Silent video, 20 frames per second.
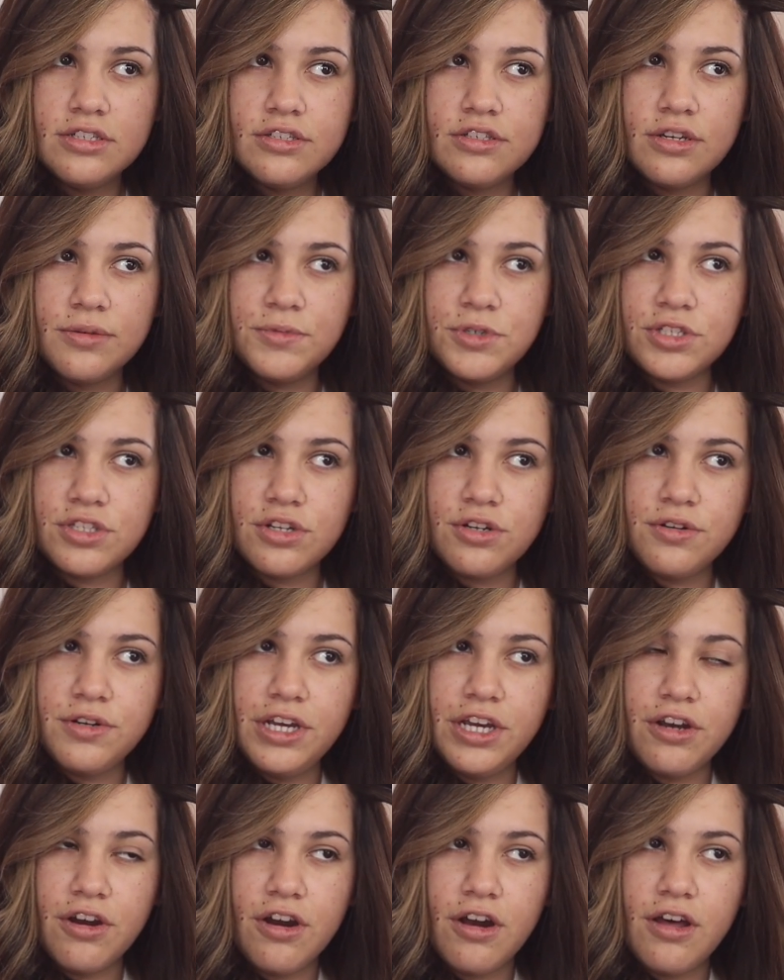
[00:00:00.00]
So I'm just going
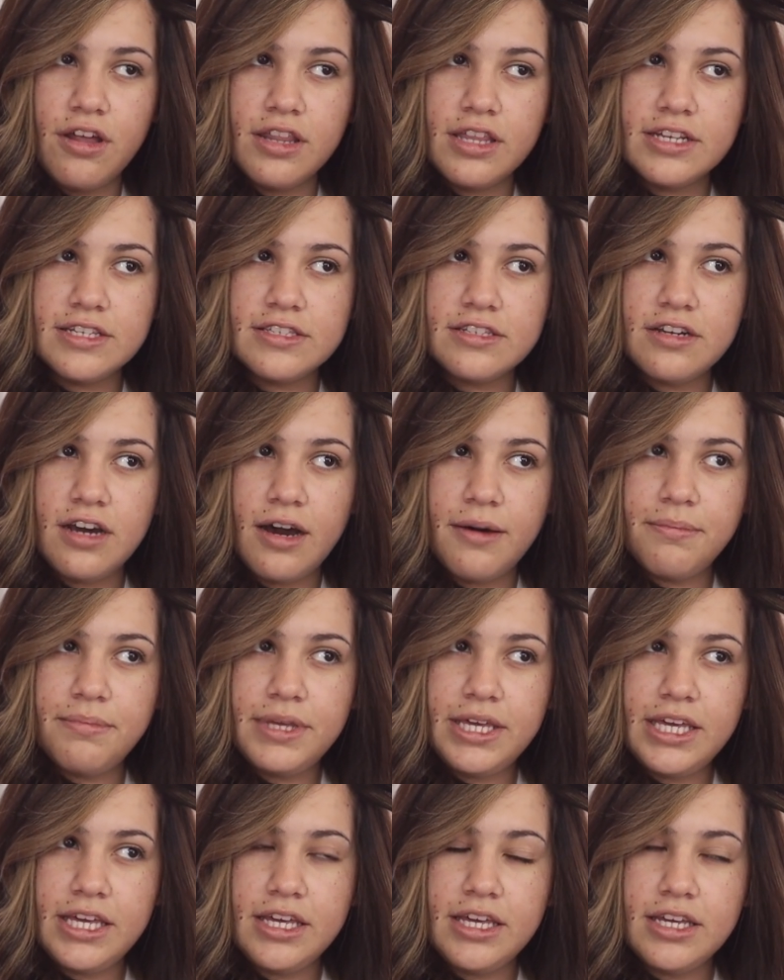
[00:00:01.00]
to recurl this top
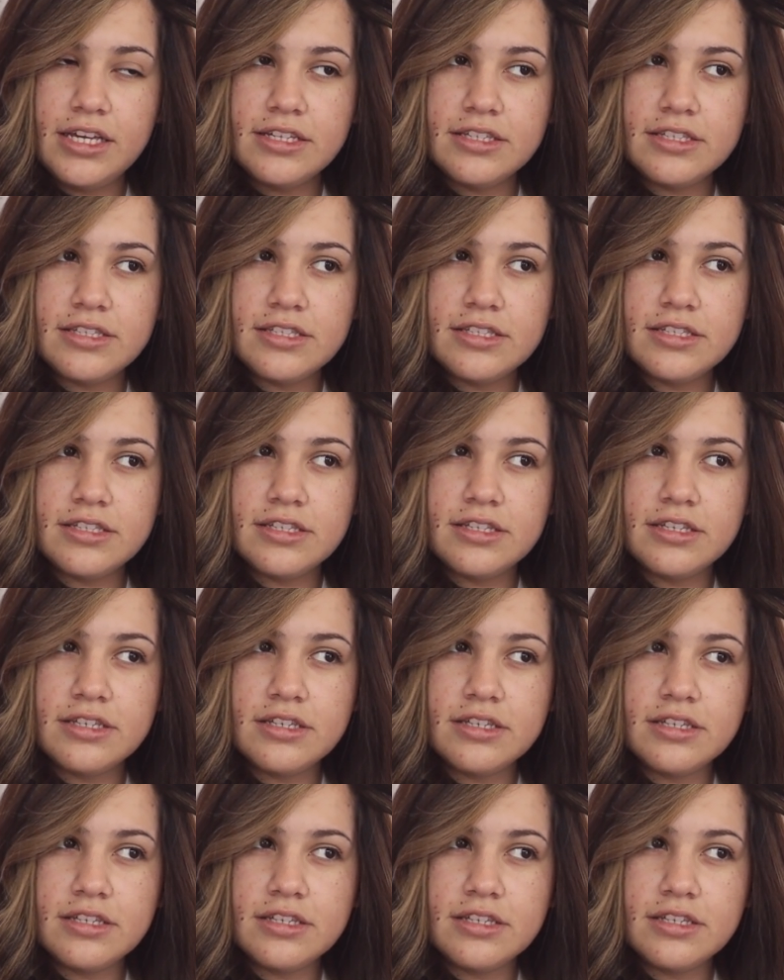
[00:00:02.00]
piece,